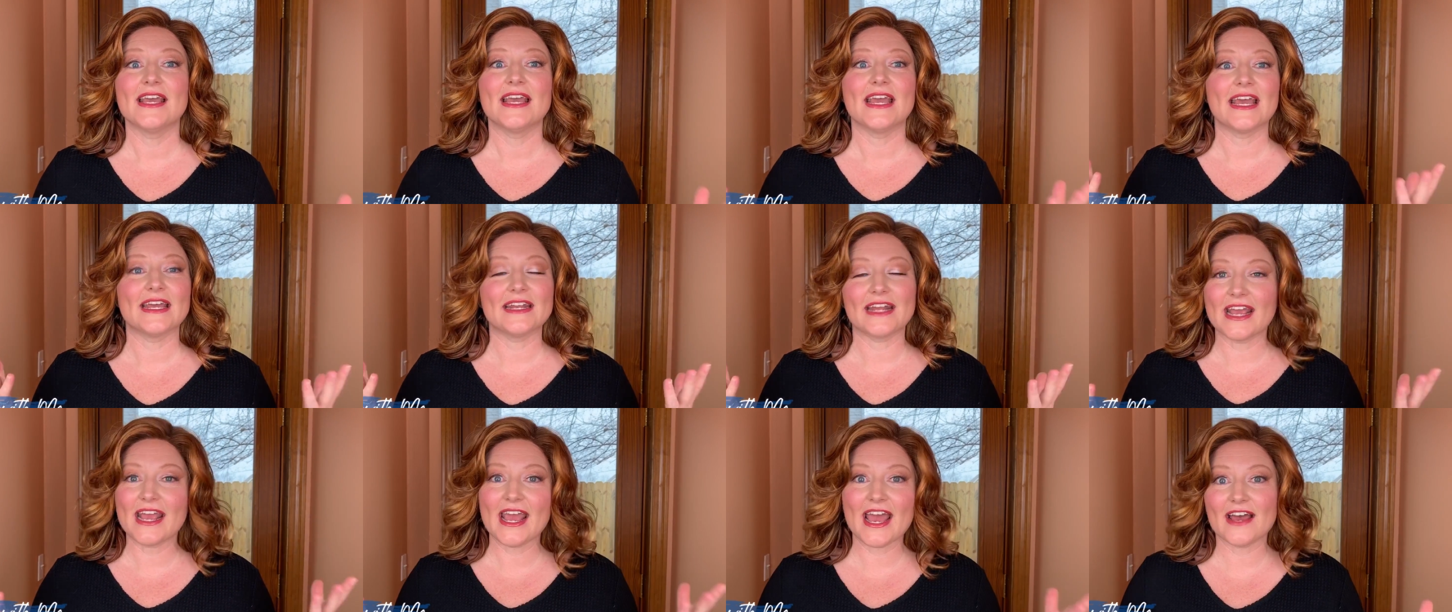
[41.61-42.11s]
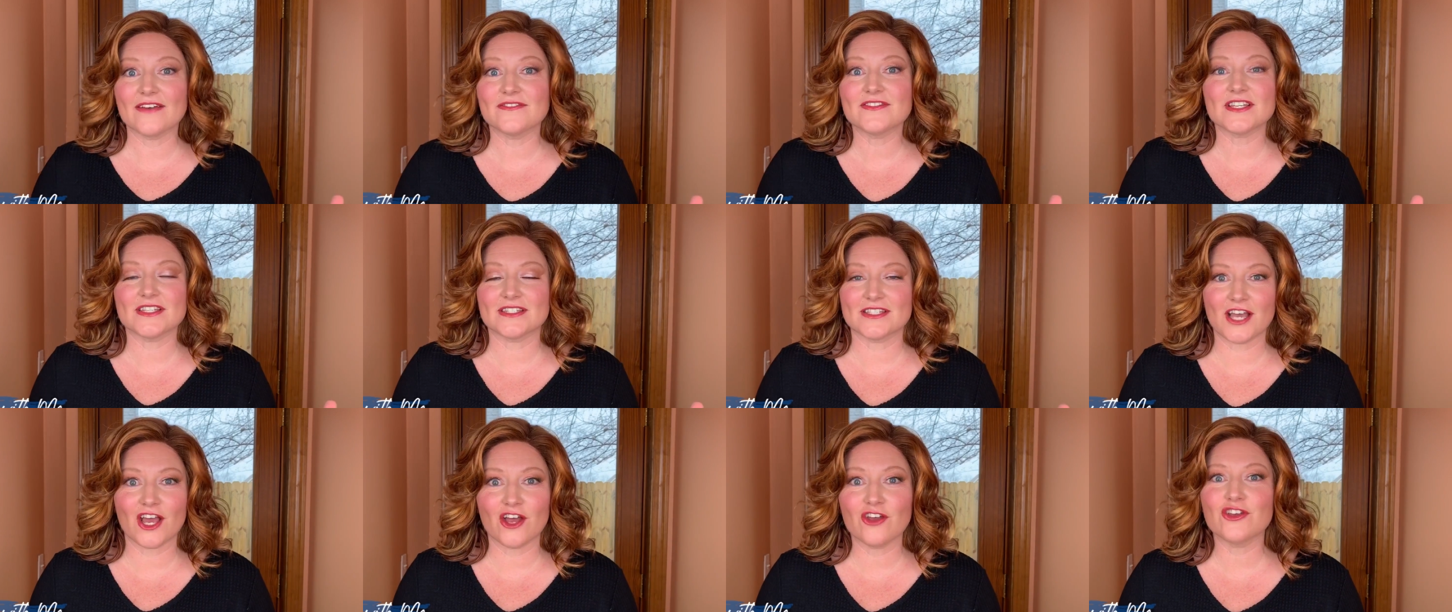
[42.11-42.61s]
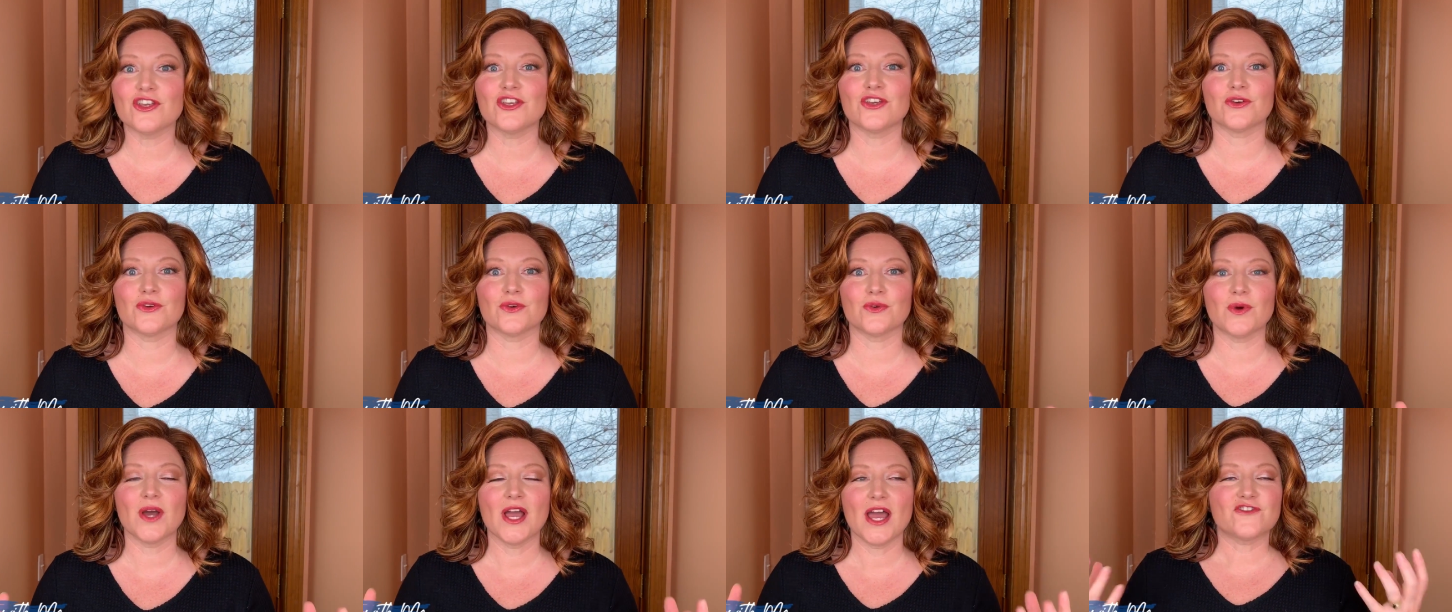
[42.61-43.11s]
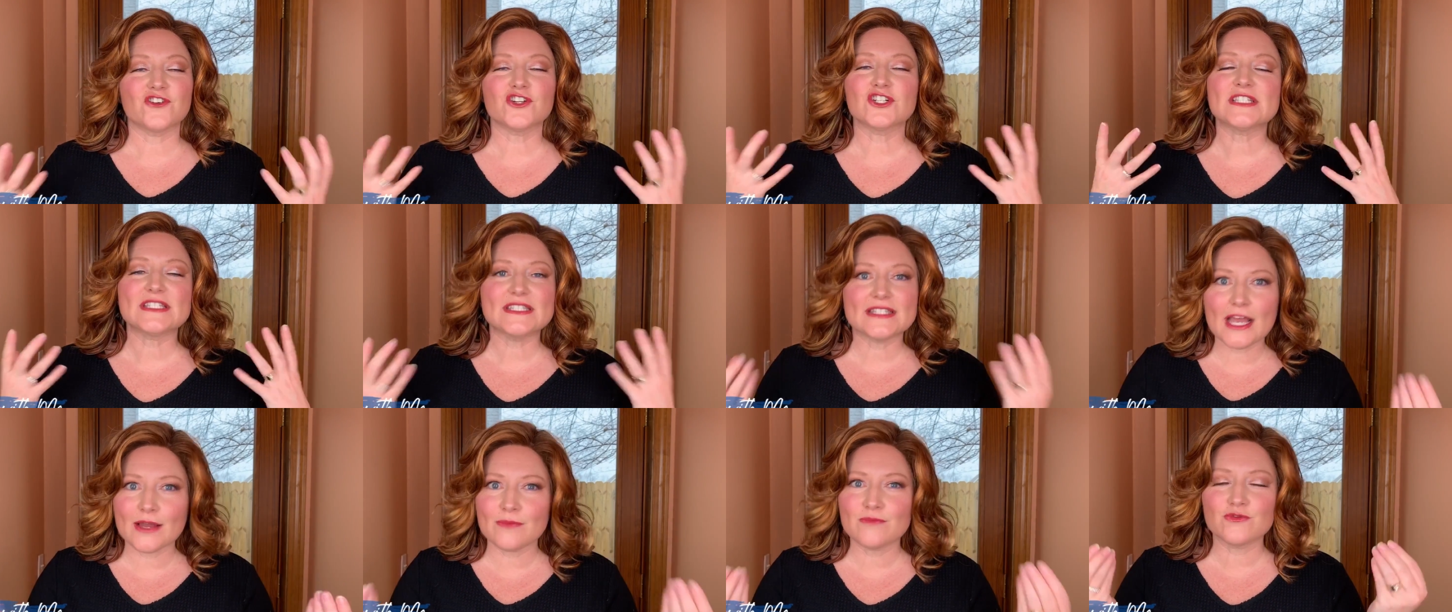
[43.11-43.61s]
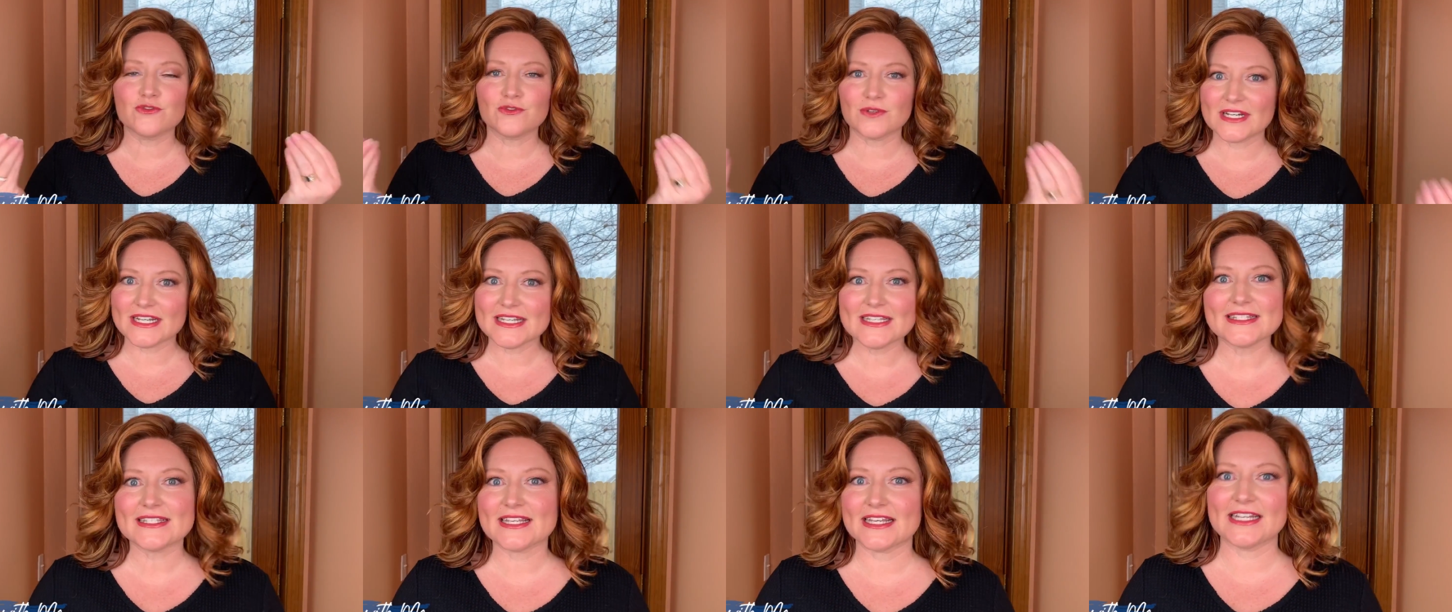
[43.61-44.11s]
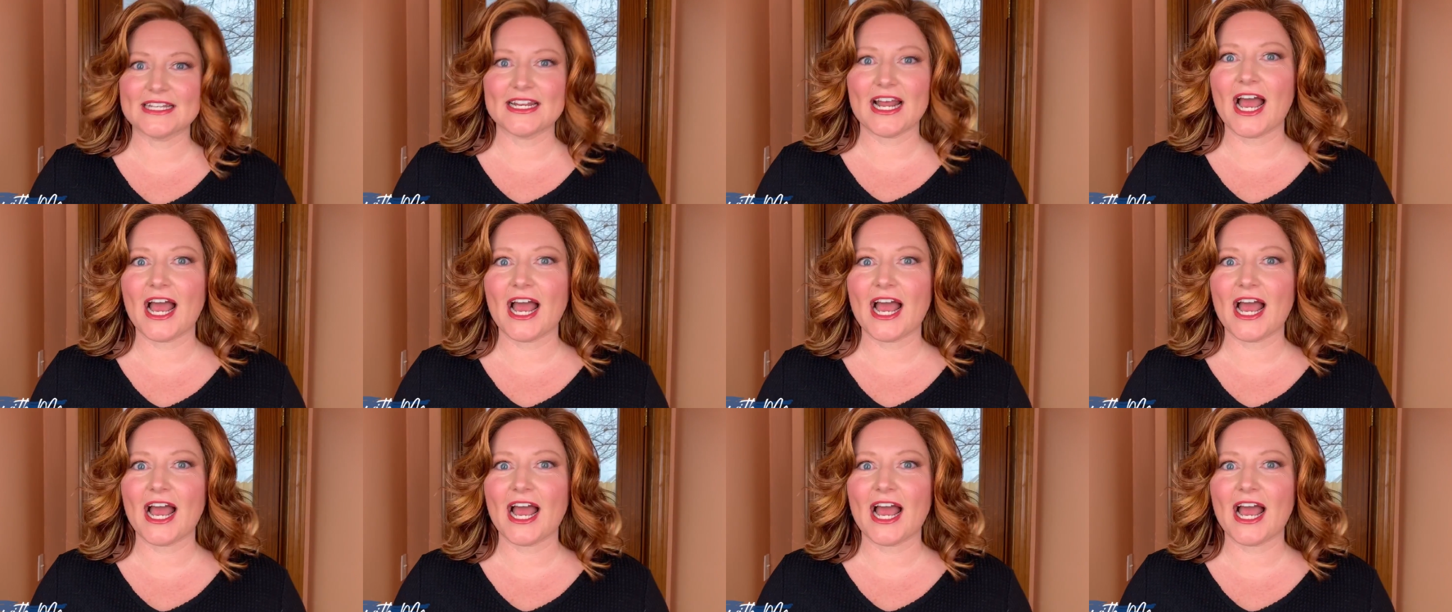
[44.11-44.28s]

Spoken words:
And I have to tell you, for some reason,